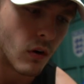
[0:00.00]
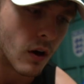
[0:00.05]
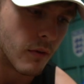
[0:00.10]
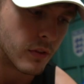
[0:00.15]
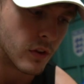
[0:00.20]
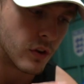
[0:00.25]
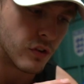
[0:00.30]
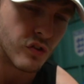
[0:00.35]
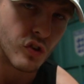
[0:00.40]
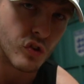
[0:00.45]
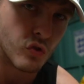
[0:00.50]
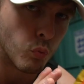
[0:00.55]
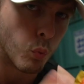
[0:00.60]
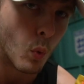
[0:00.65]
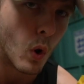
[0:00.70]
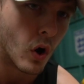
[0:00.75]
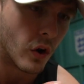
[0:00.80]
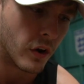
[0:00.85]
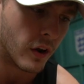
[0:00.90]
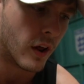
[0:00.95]
rather than just
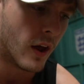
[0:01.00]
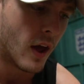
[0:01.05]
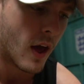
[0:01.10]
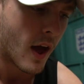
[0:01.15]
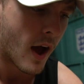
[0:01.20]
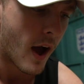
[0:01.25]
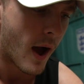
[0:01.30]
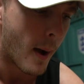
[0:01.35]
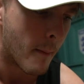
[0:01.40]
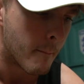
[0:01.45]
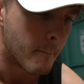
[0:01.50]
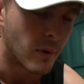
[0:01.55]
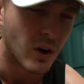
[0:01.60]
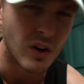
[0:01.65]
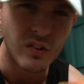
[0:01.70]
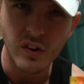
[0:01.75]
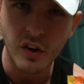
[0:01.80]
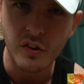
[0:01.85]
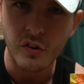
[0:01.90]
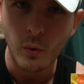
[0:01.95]
one, um,
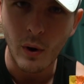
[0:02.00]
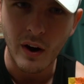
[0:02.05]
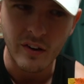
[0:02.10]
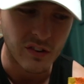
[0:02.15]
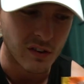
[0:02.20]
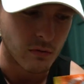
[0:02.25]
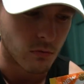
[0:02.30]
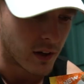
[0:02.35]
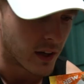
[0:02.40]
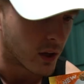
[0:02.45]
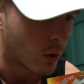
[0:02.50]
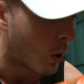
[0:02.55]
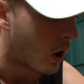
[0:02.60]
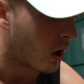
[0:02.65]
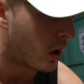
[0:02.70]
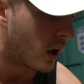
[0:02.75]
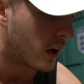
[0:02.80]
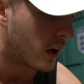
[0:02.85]
because I do actually really quite